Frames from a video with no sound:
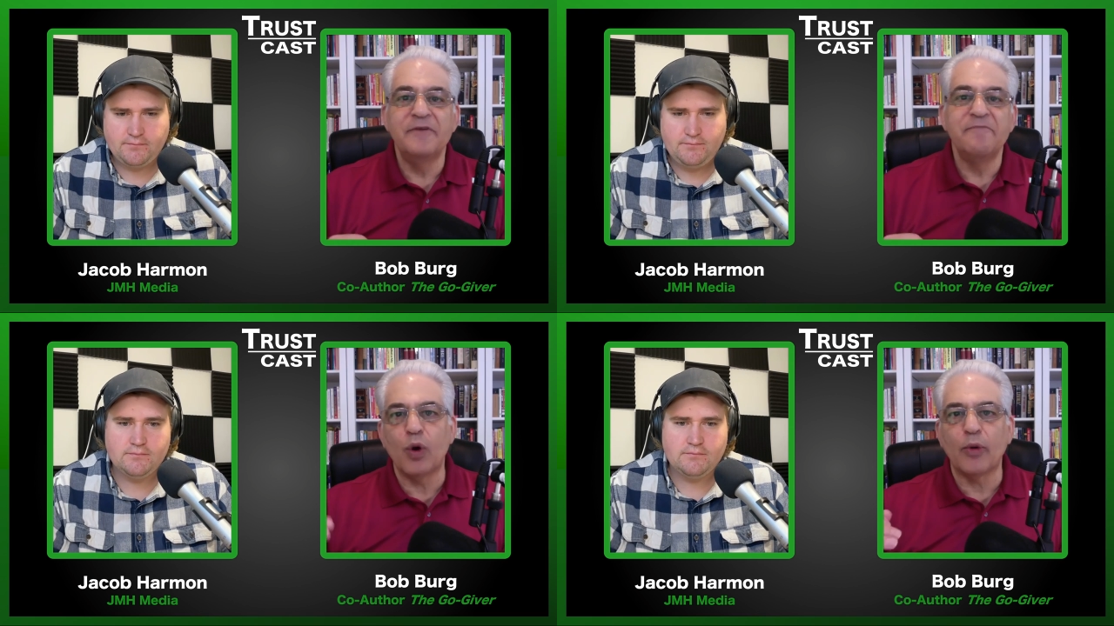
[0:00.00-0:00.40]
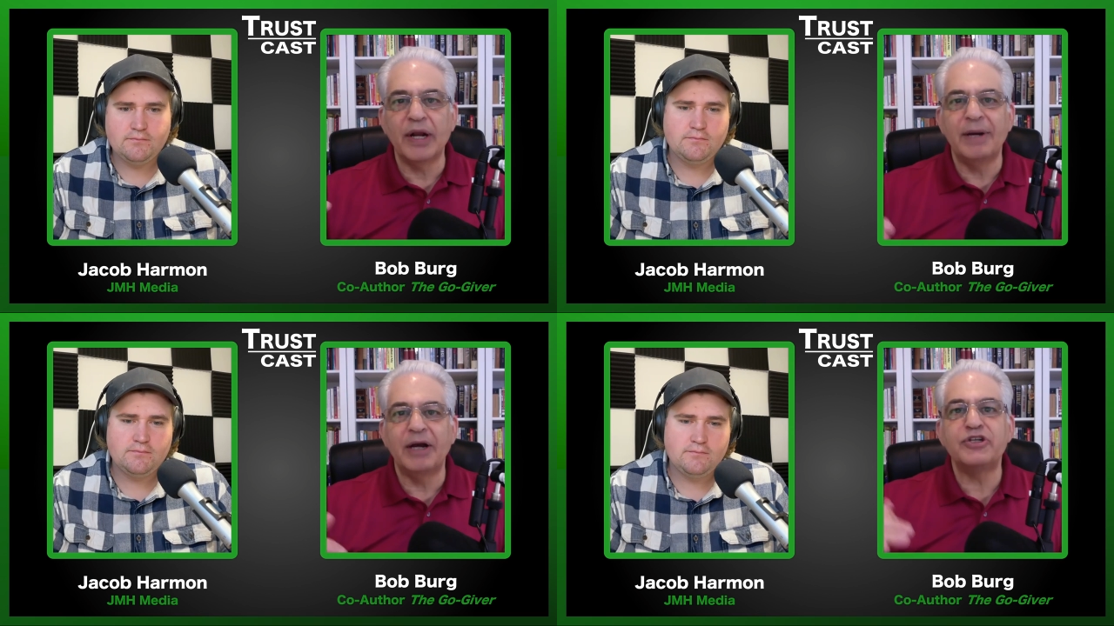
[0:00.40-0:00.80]
Speaker 1: worried
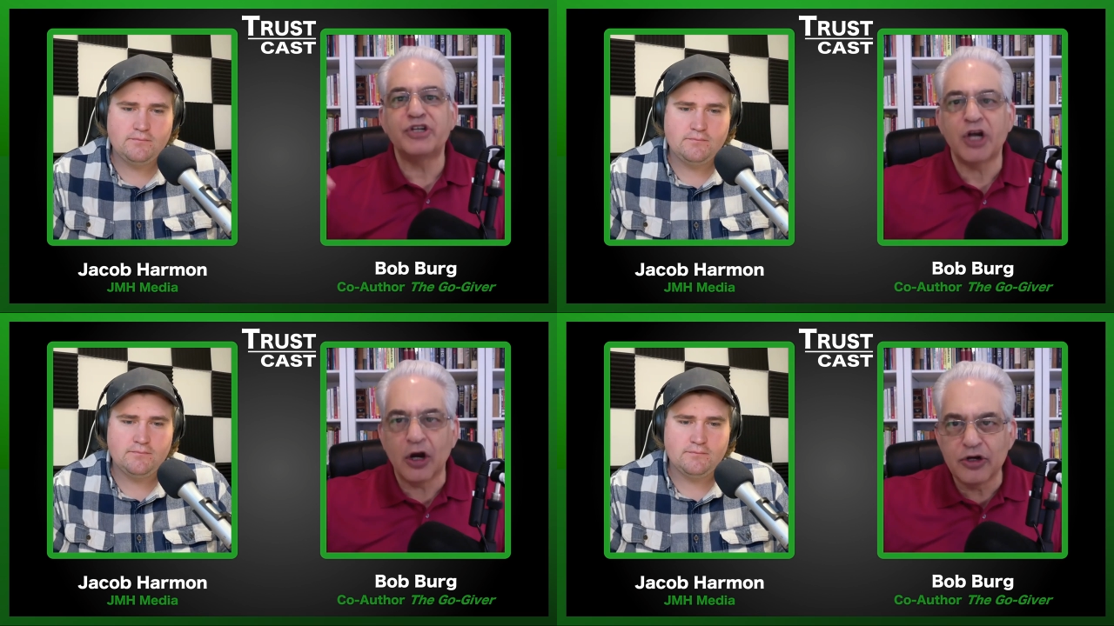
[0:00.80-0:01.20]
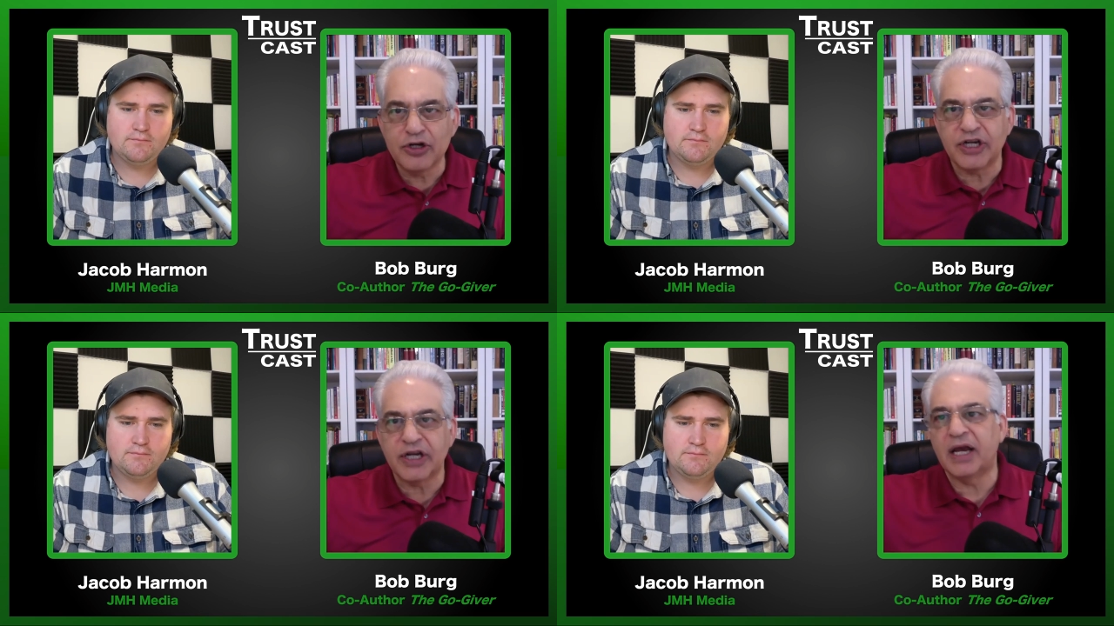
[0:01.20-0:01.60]
about
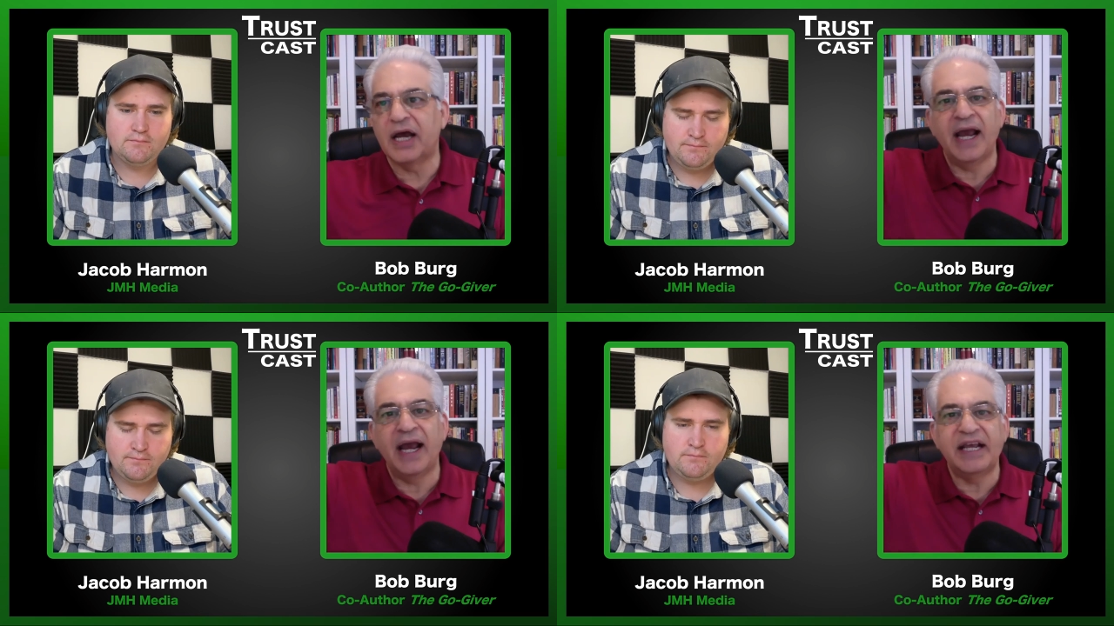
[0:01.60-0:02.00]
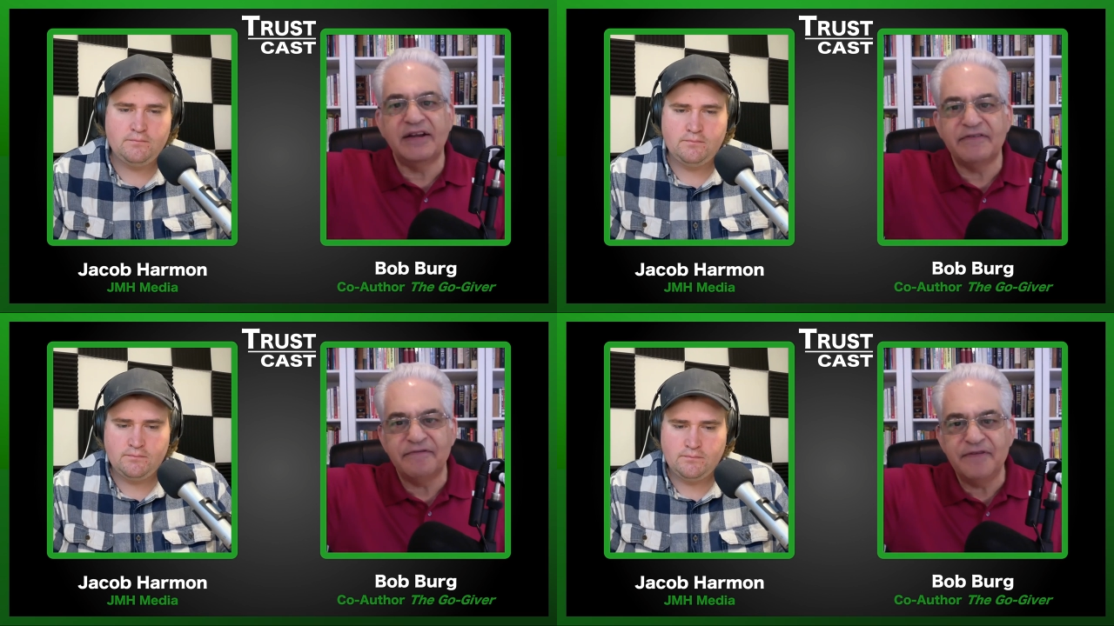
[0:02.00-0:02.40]
charging a high
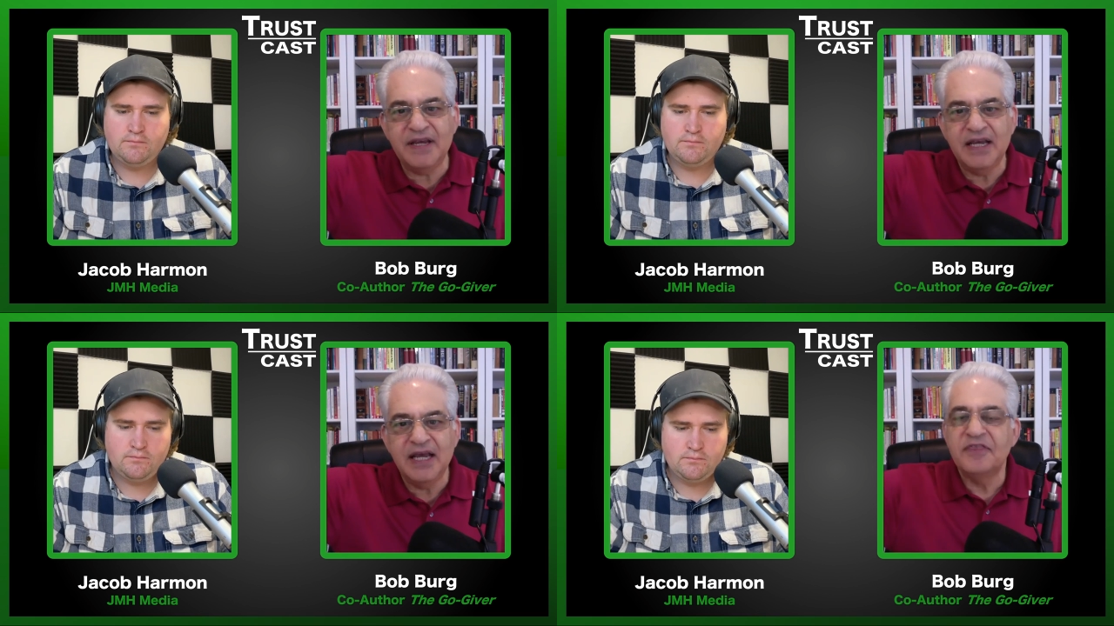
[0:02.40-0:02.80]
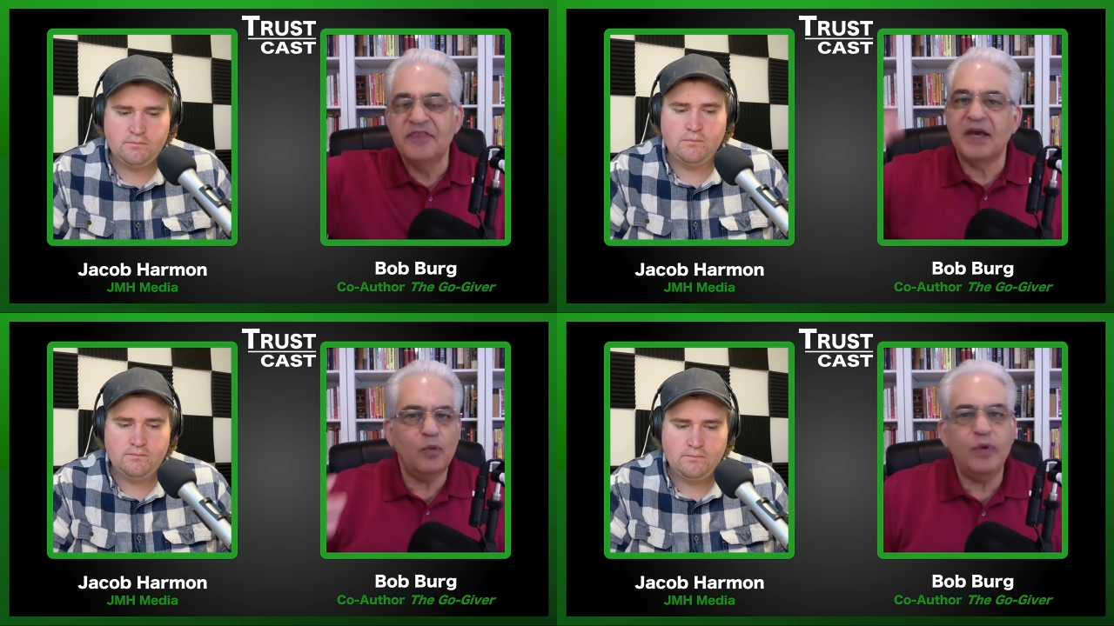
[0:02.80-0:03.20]
enough fee
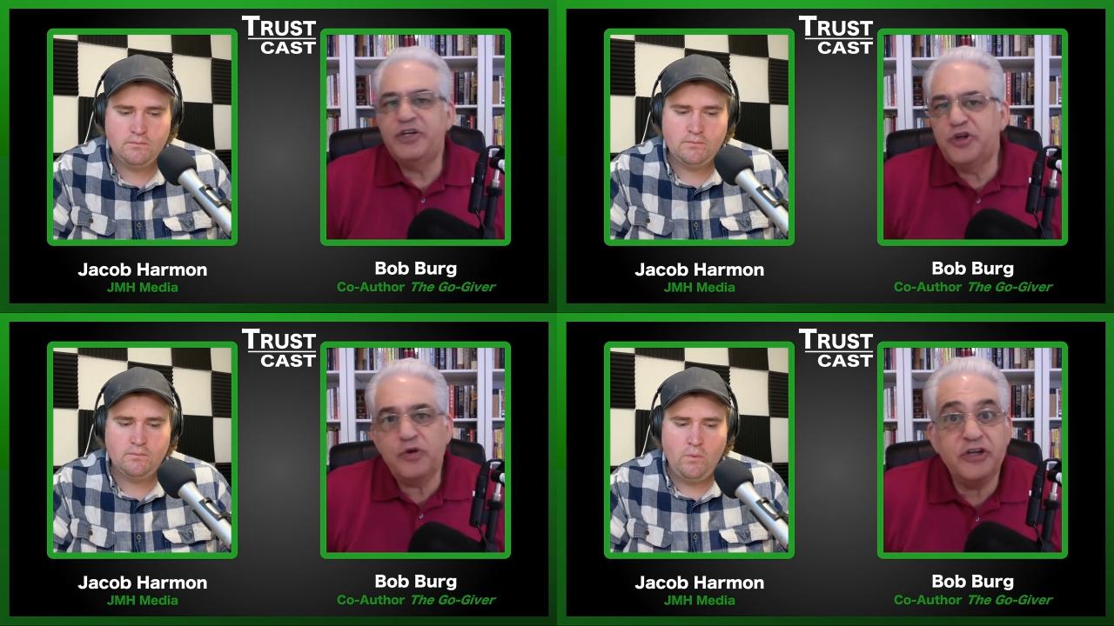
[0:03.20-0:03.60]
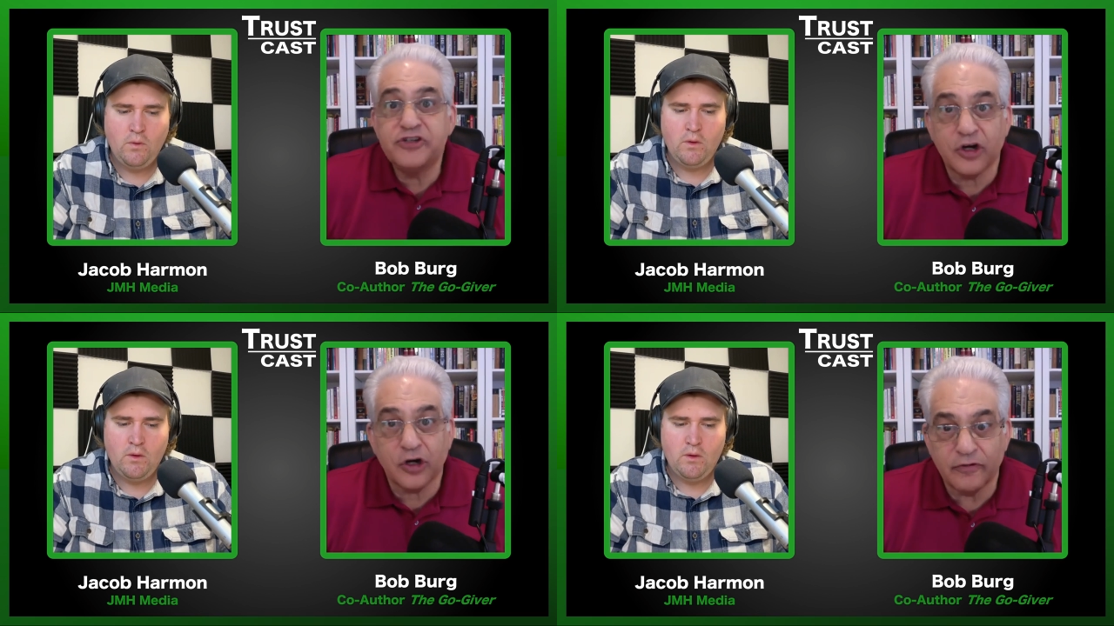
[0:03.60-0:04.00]
that we do
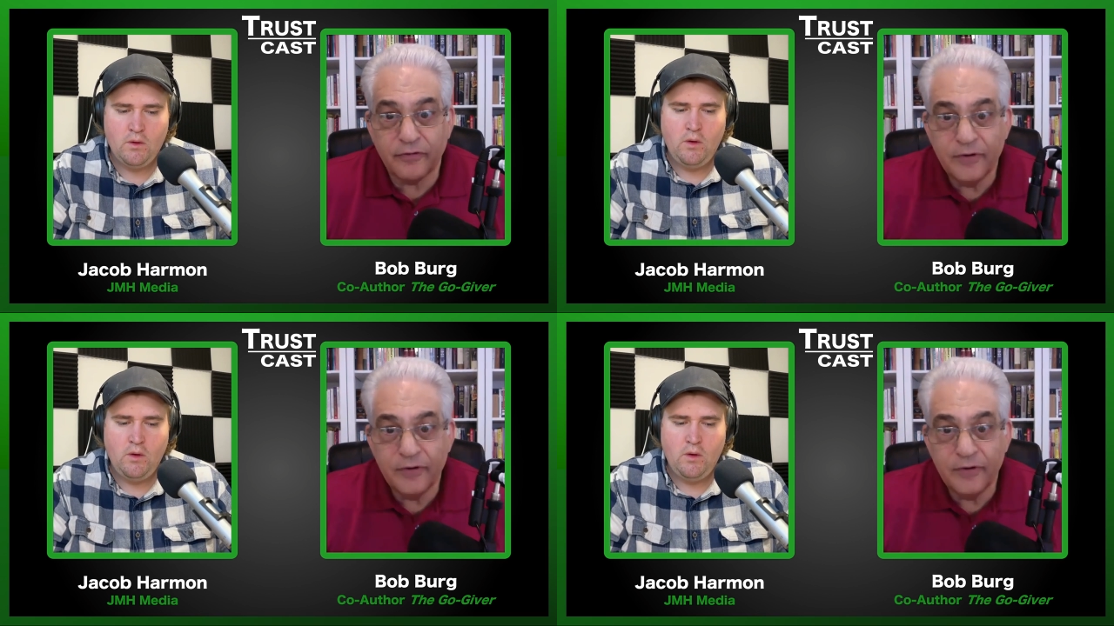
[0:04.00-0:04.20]
deserve,